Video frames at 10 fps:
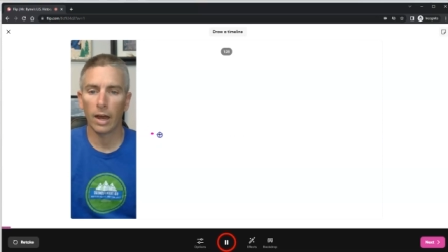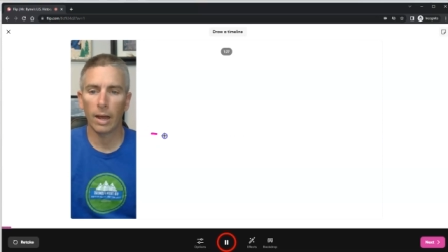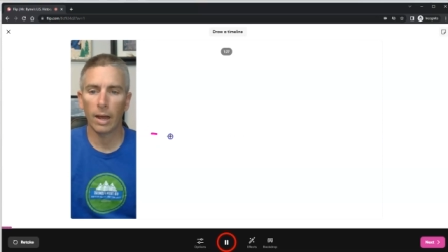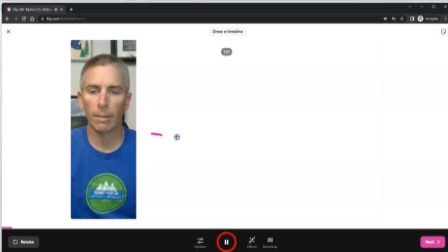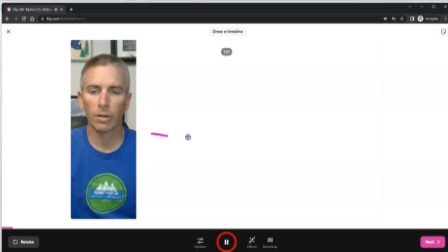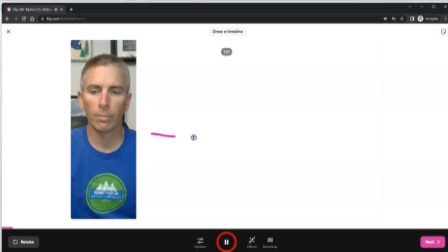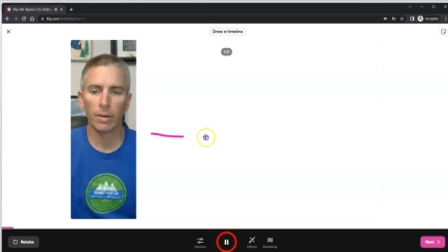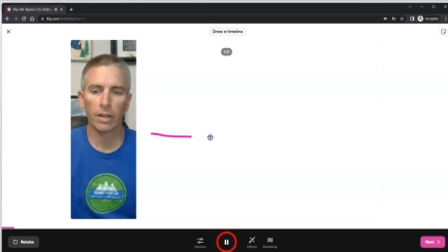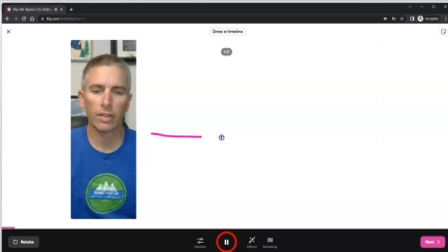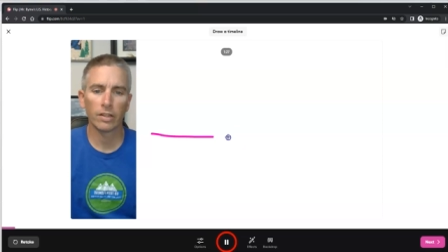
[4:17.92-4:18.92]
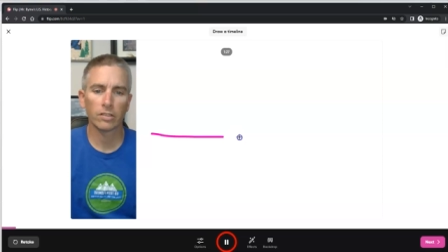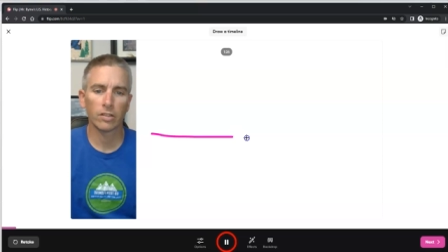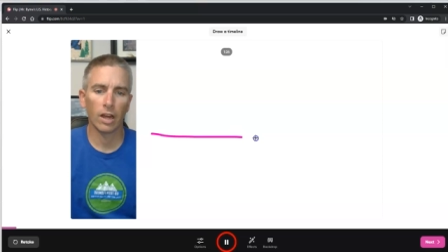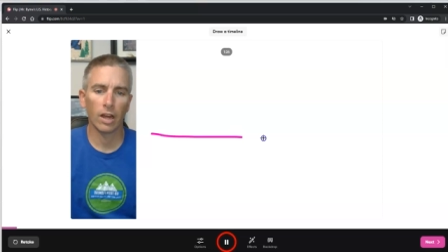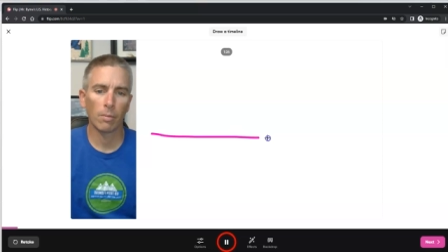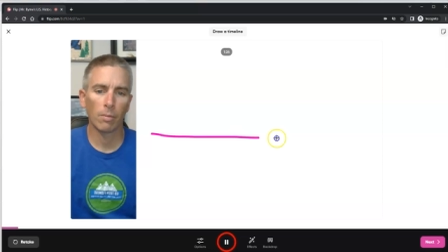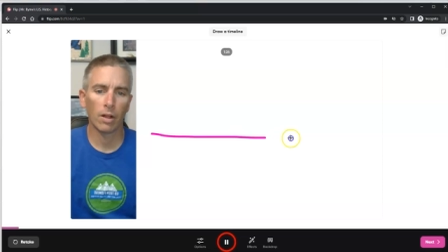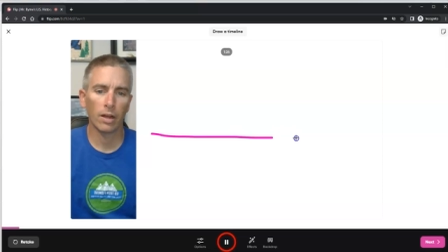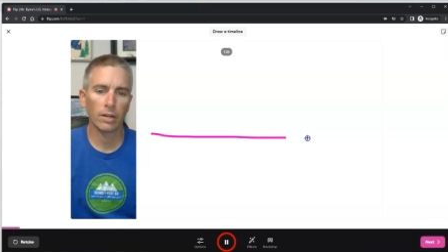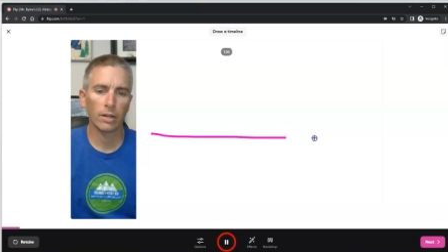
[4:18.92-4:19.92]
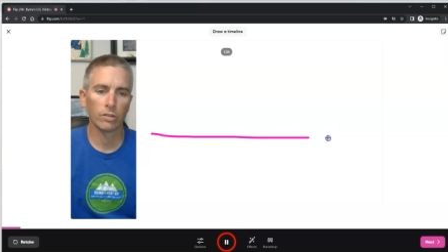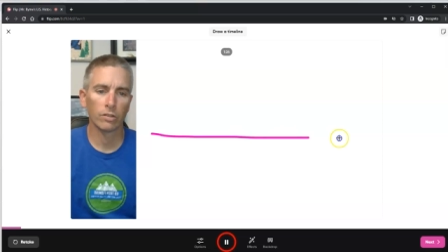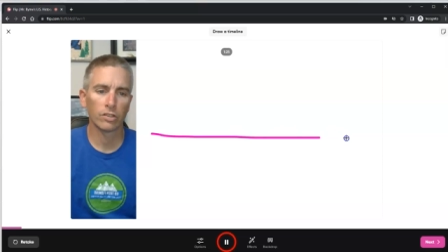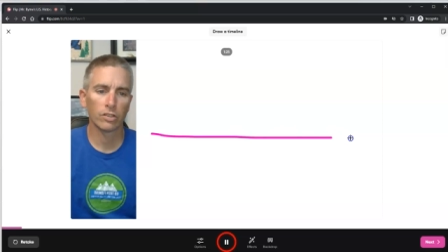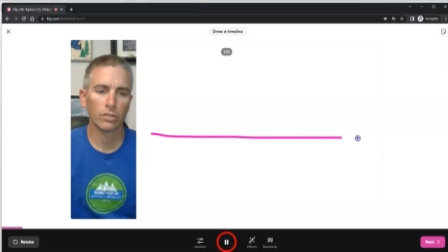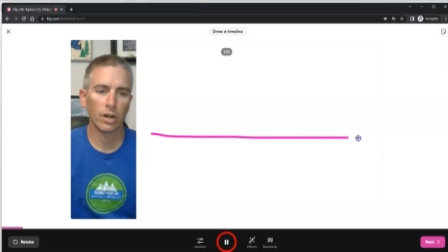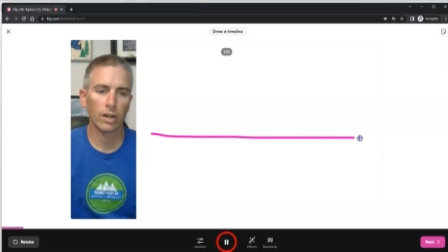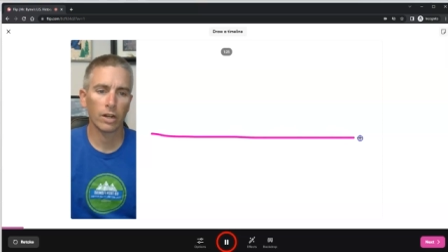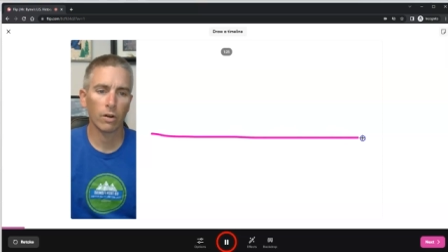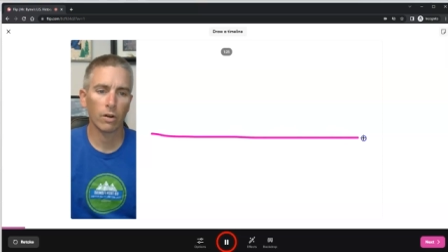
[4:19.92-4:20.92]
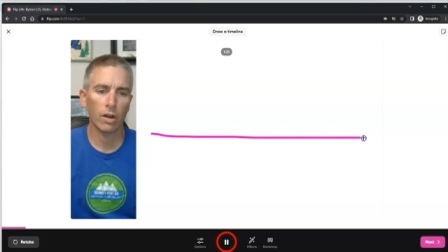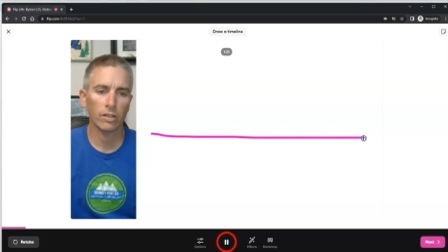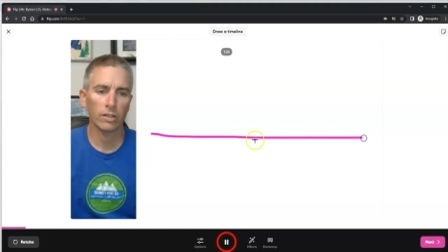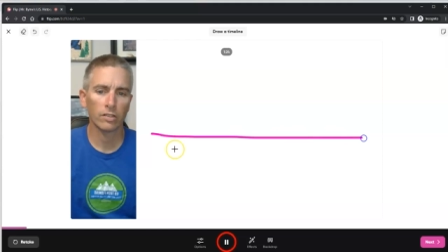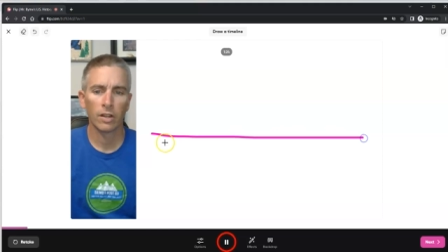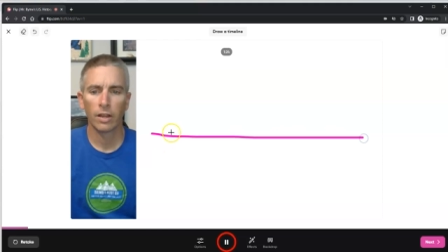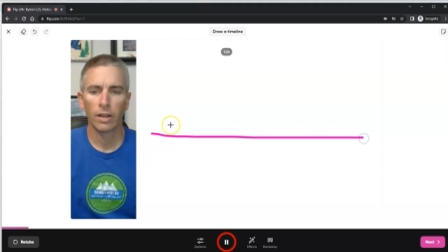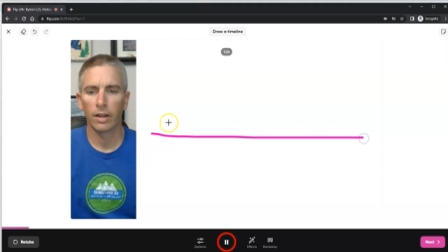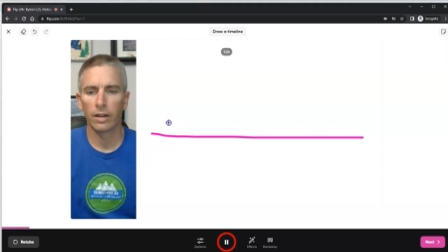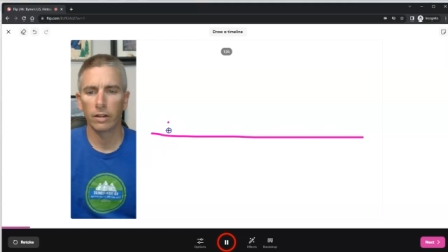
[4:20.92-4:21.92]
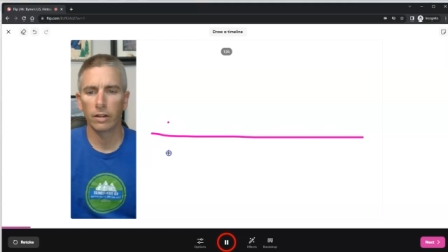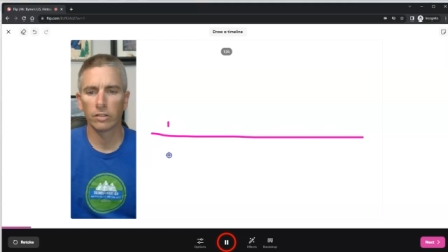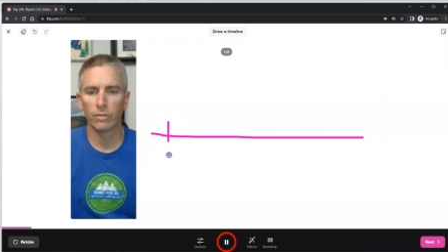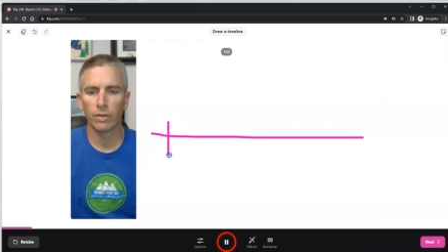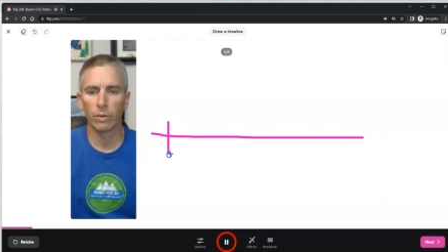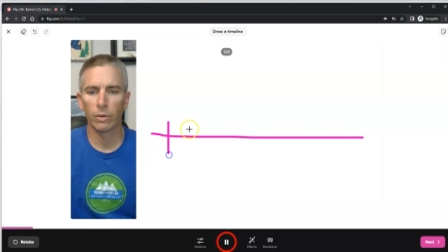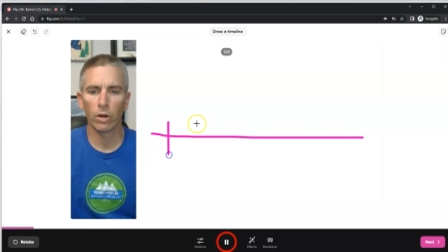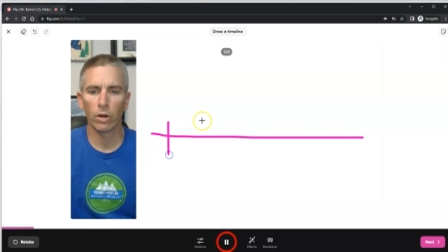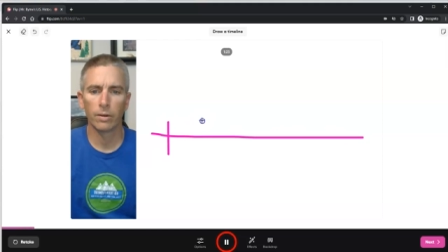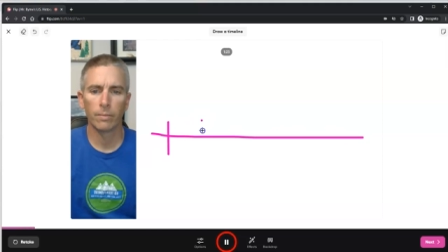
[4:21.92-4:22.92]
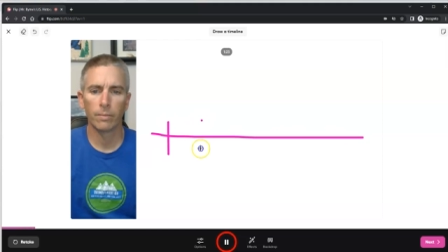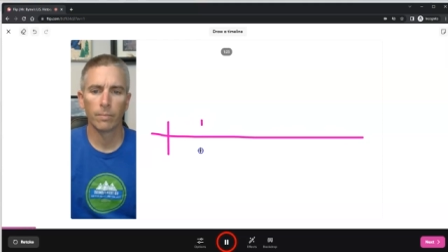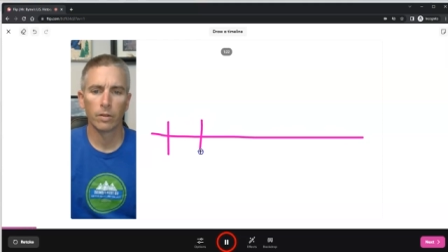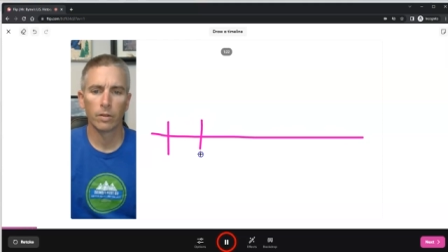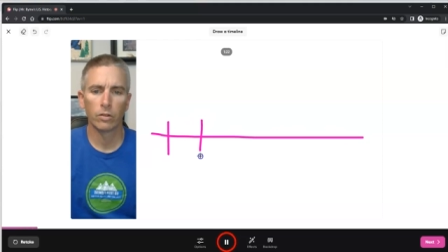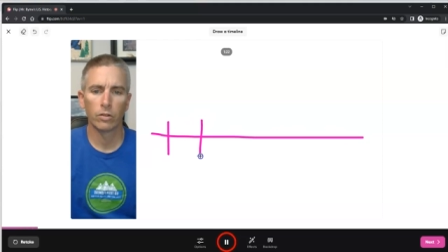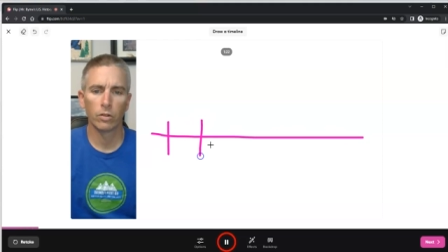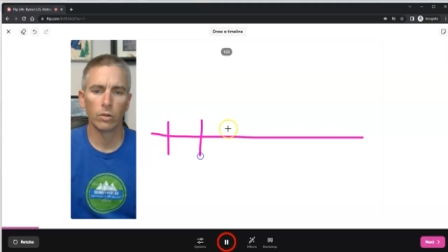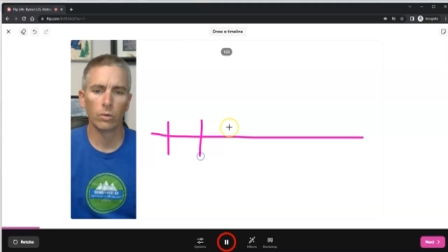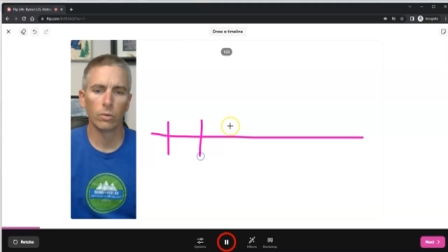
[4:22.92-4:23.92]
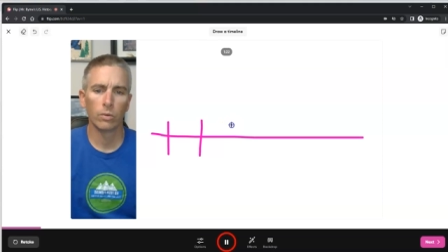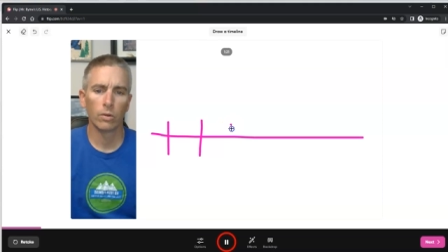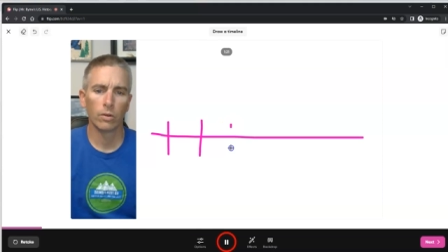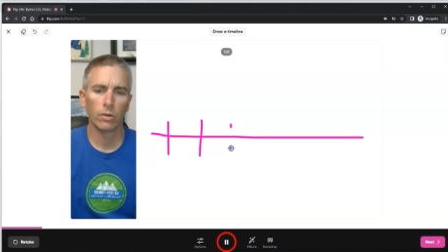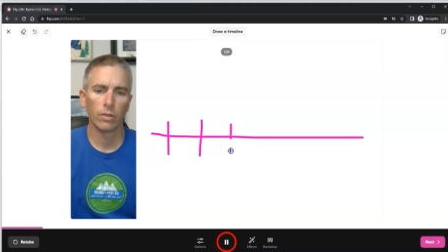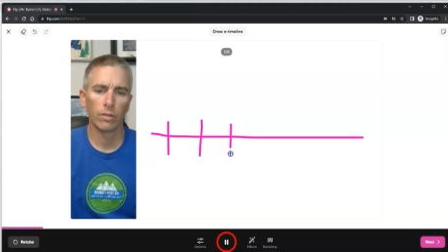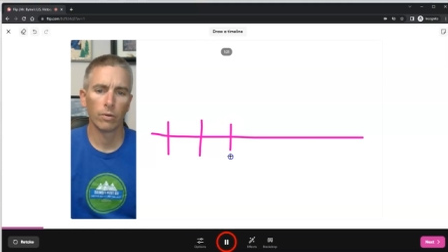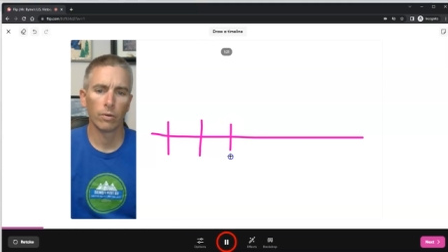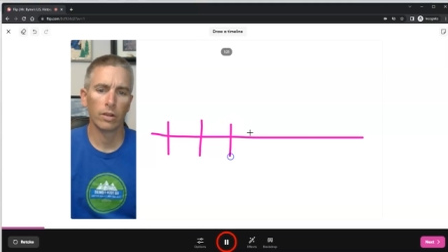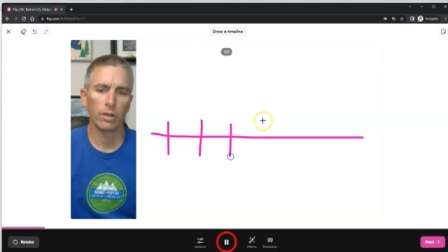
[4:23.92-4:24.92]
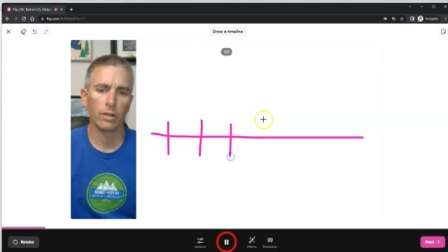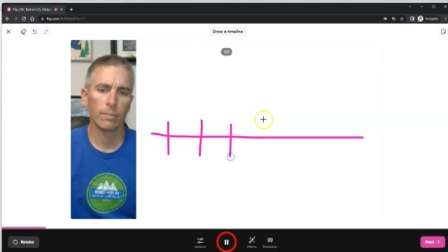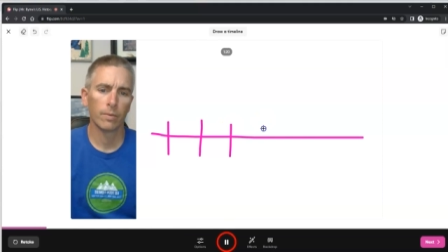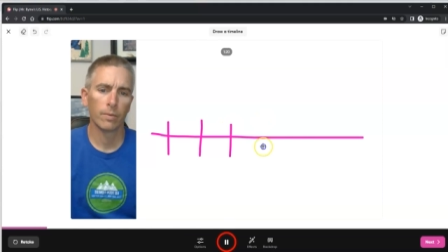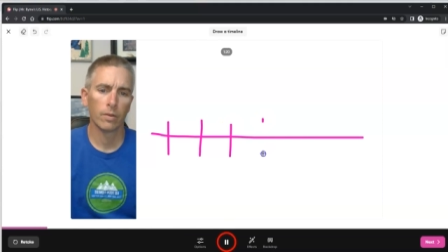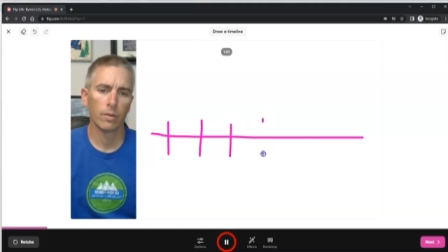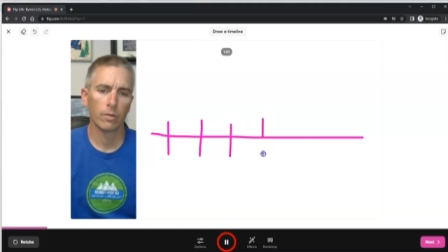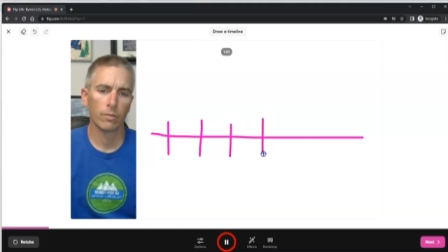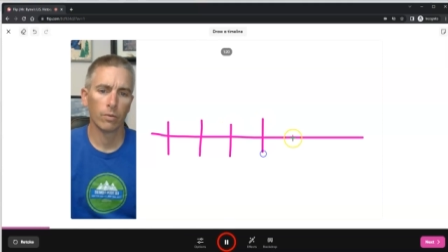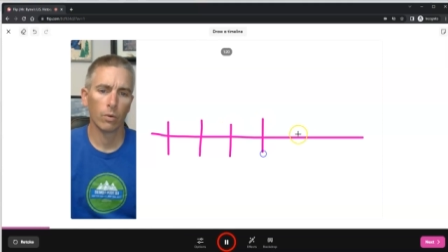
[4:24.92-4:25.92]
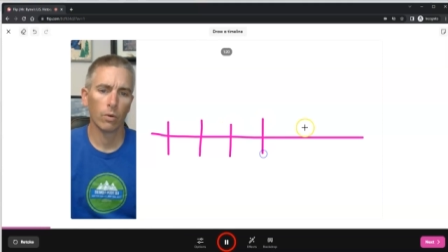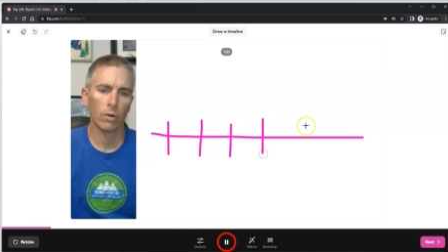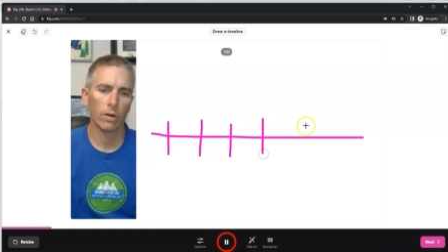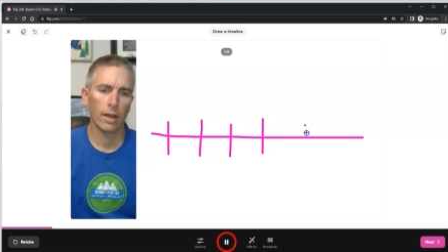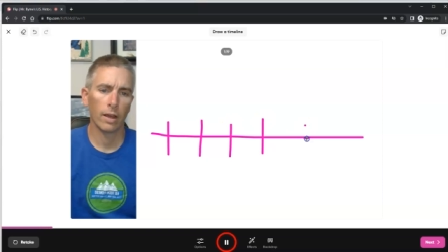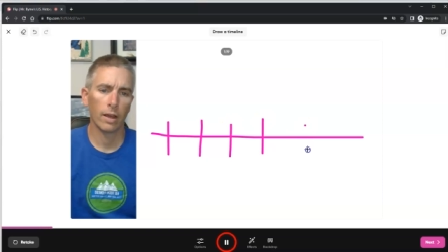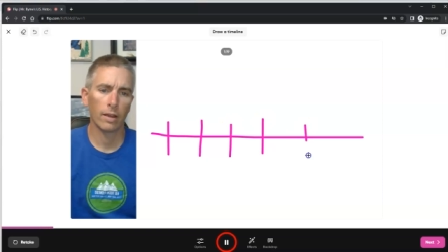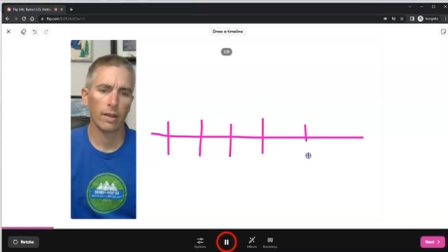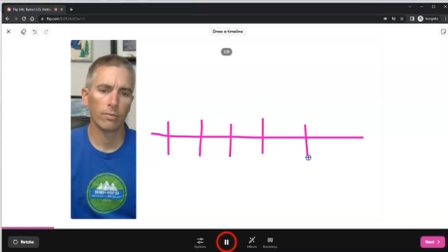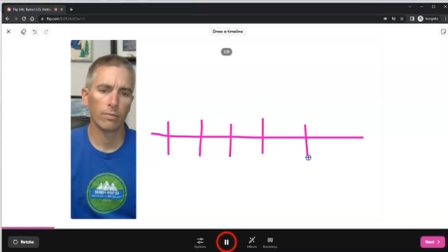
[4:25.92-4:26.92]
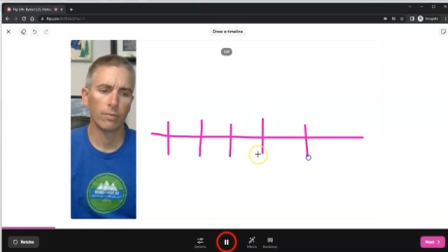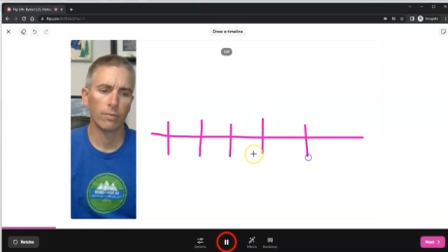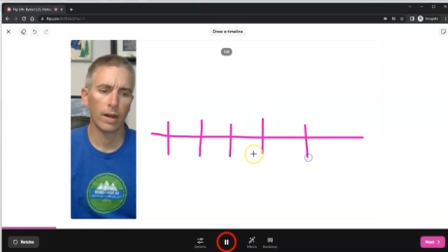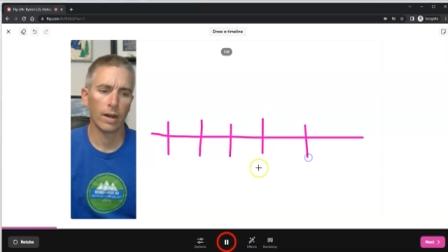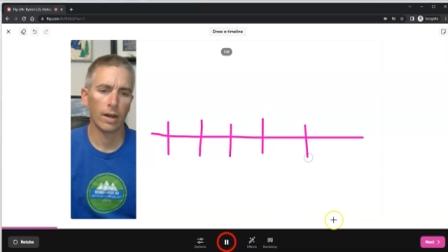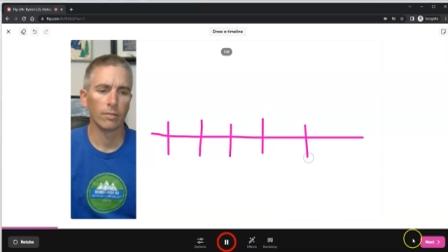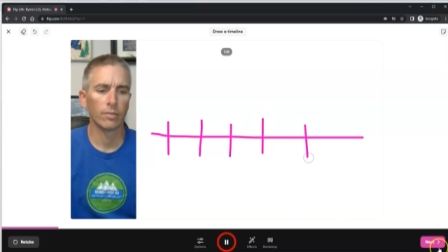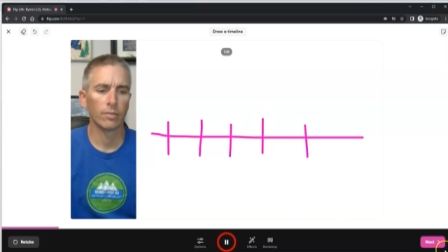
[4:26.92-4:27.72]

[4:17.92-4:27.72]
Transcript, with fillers: I'm going to make this timeline go straight across, and here's event one. Two, three, four, and five.